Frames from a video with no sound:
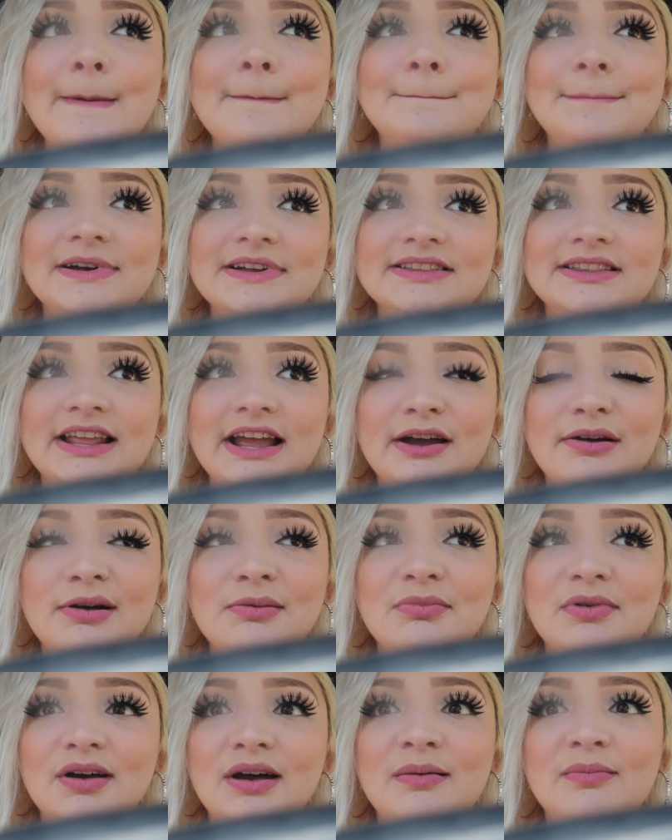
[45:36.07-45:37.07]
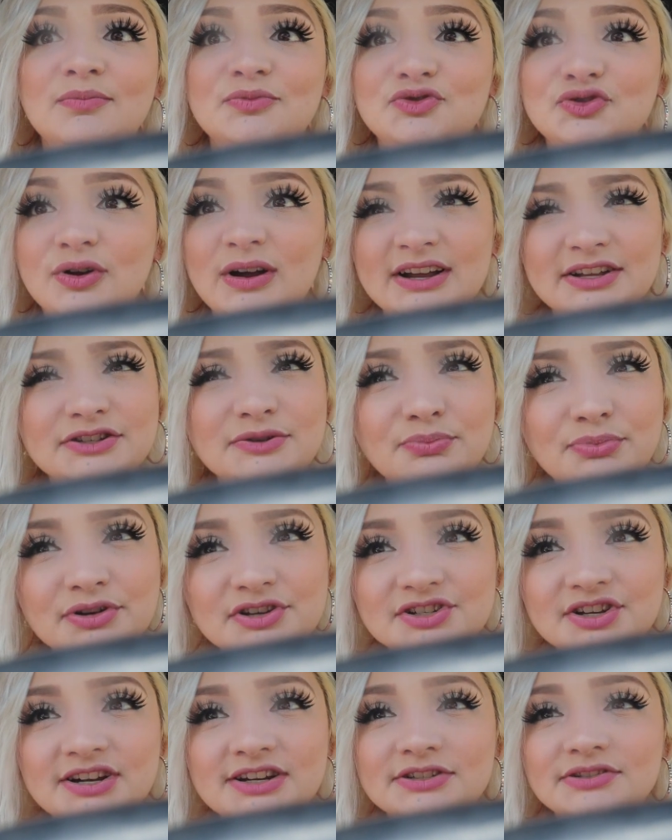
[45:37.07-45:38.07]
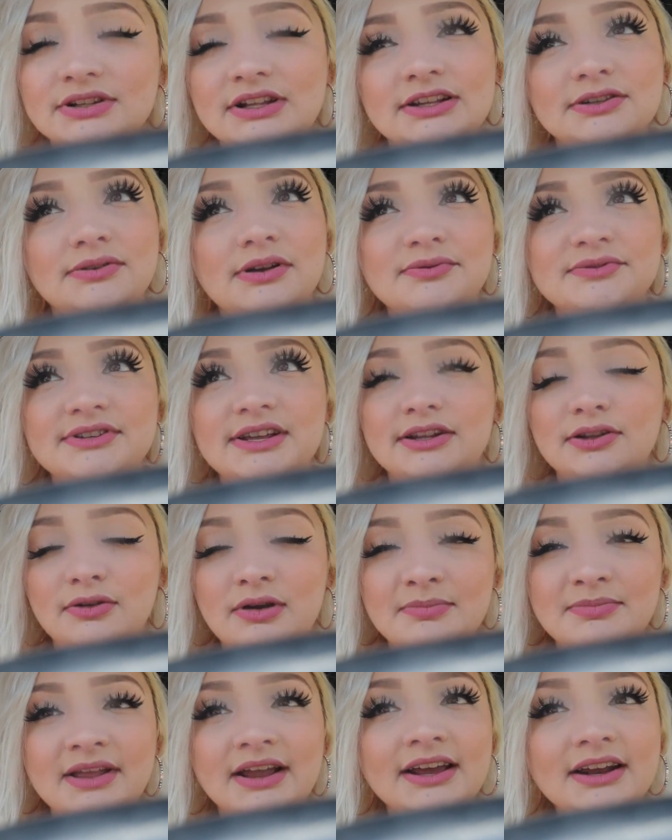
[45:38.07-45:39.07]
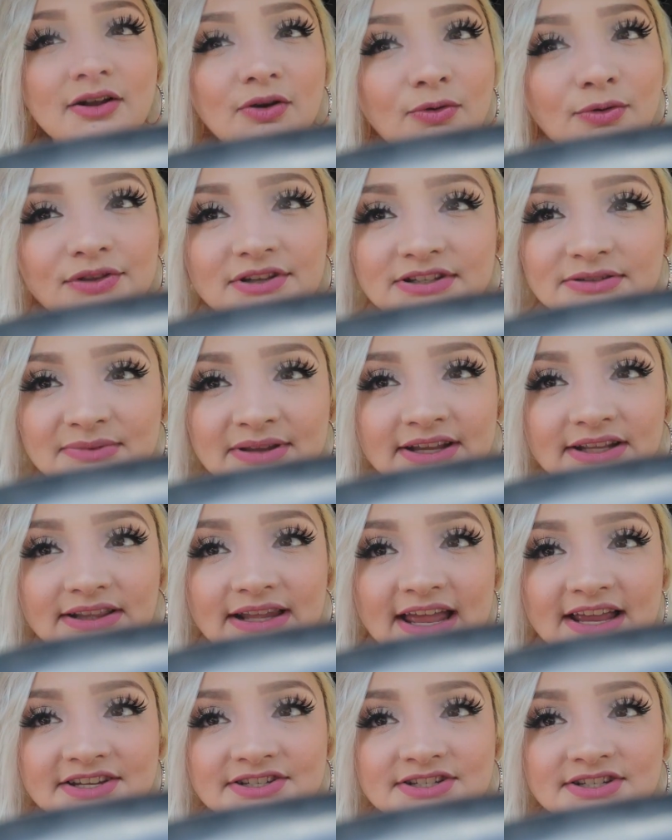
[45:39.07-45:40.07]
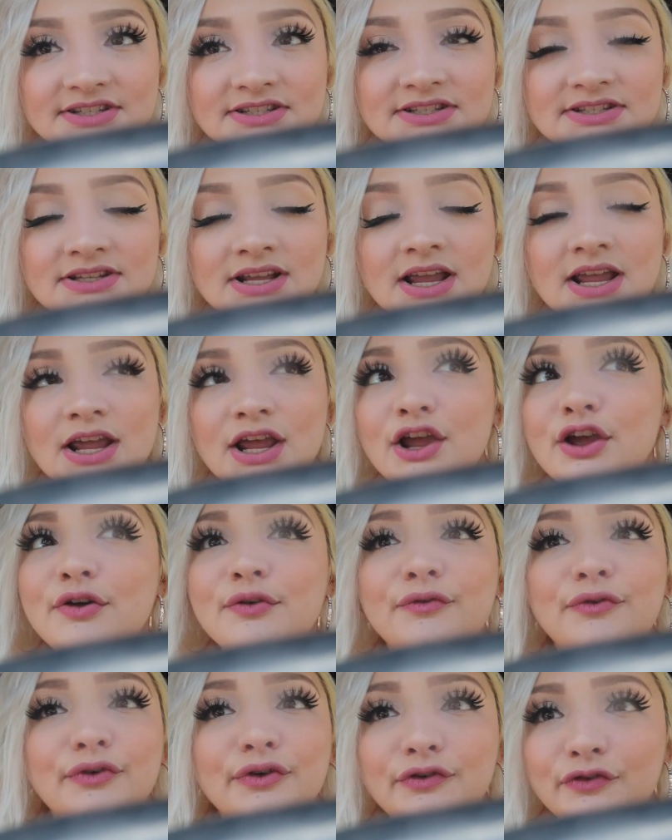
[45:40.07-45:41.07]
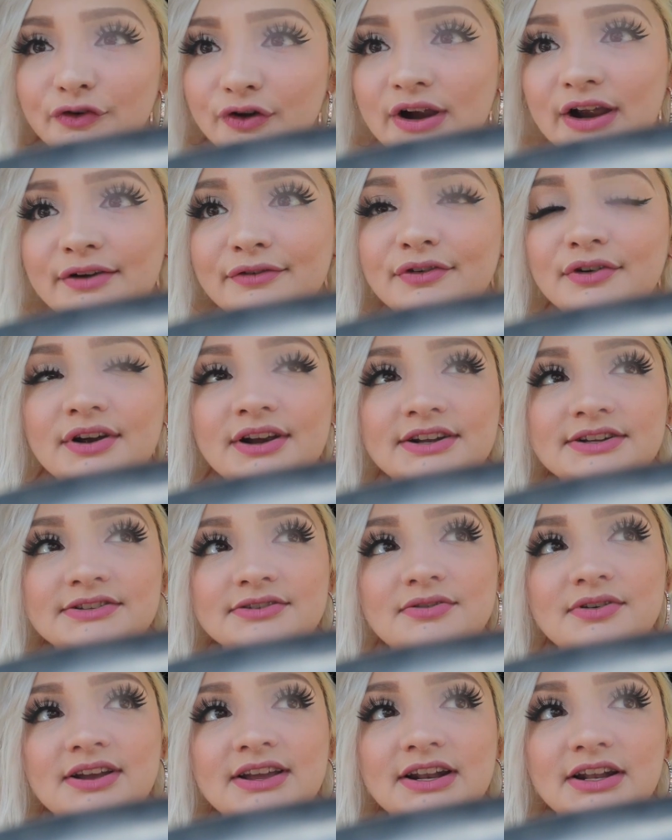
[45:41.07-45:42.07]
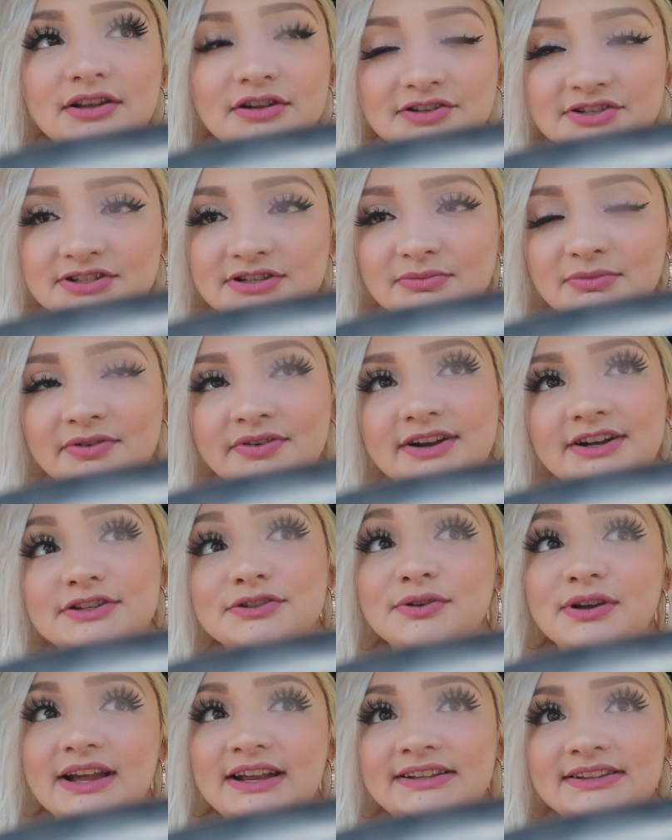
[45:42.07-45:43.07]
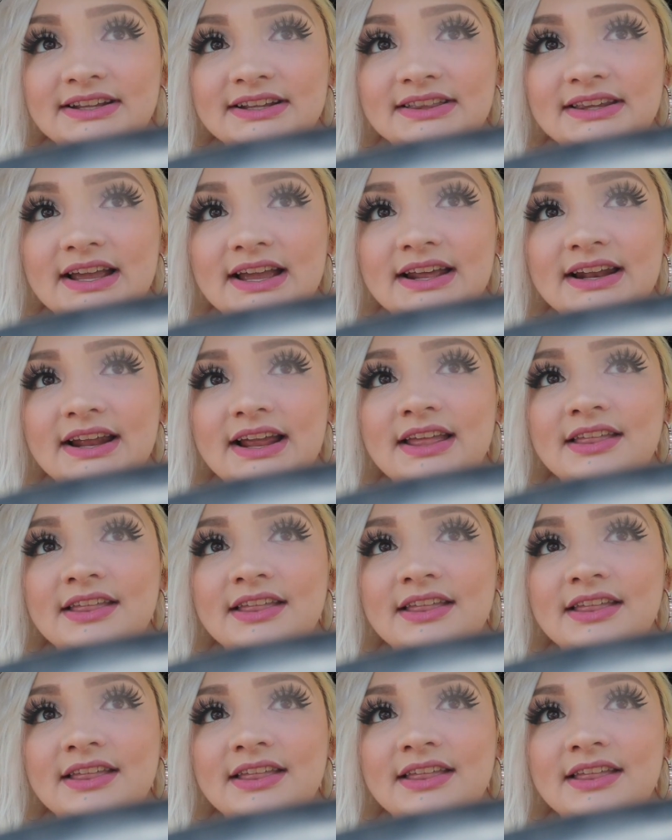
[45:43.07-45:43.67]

But now I'm, I'm trying to push on it. So that's why I was like, no, I'm not going to hold these new clashes for forever. I need to go ahead and launch them already. So I did that.